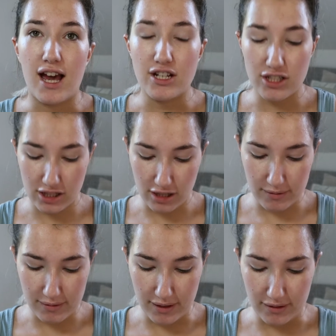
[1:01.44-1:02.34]
actually
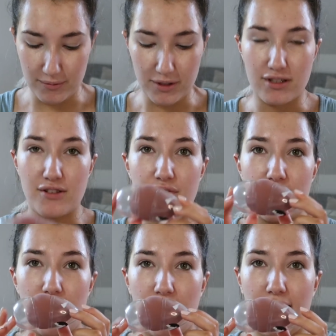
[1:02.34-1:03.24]
comes with, oh my god, does it
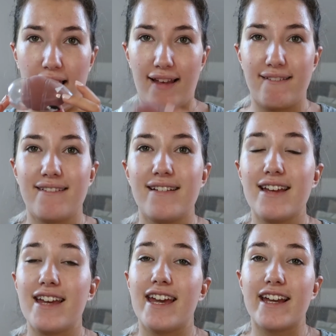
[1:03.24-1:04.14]
fit?
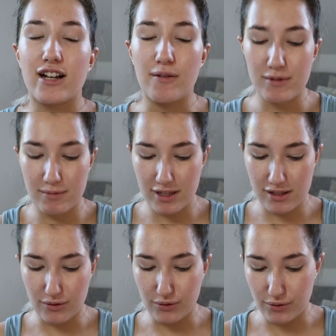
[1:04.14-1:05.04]
It comes with its
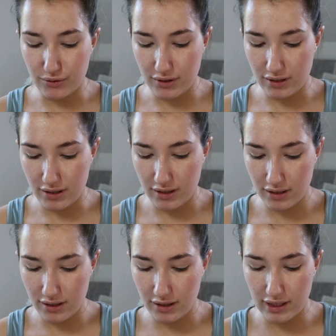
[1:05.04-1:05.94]
own
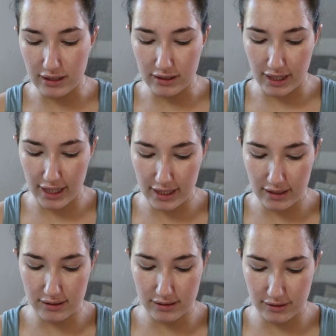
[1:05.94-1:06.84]
little
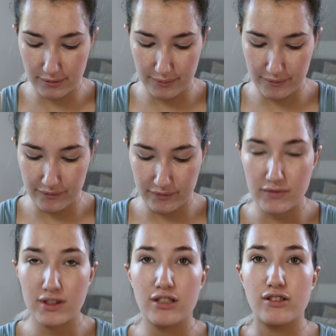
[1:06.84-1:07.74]
case,
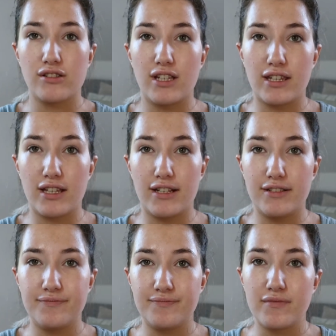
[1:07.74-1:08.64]
just like that.
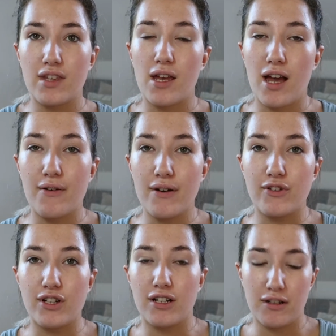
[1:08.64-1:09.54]

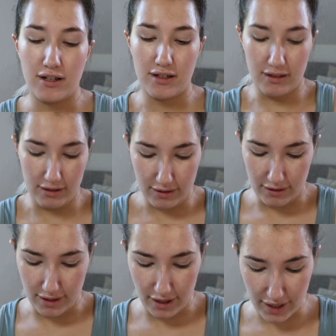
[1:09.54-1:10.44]
However,
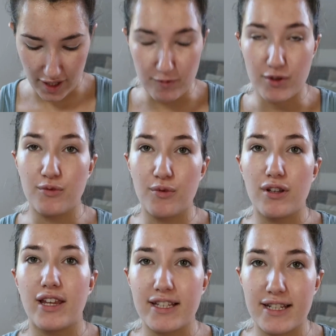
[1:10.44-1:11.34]
now that I've
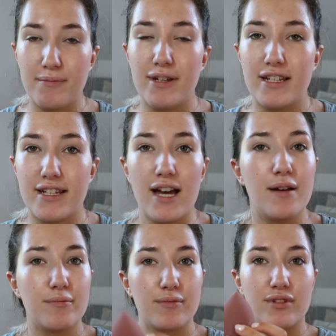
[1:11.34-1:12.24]
put made it
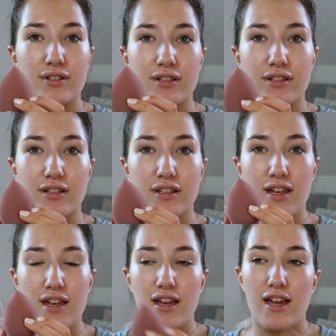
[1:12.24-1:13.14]
damp,
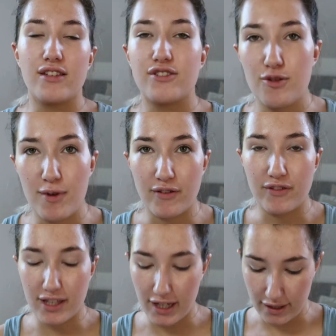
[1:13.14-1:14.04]
it's too big for
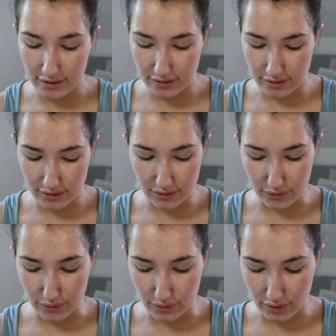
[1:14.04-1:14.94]
the case,
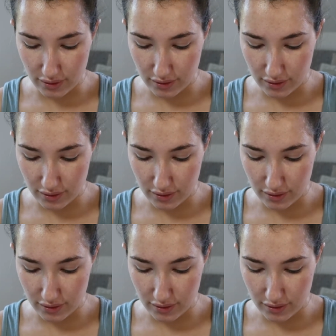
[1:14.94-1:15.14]
so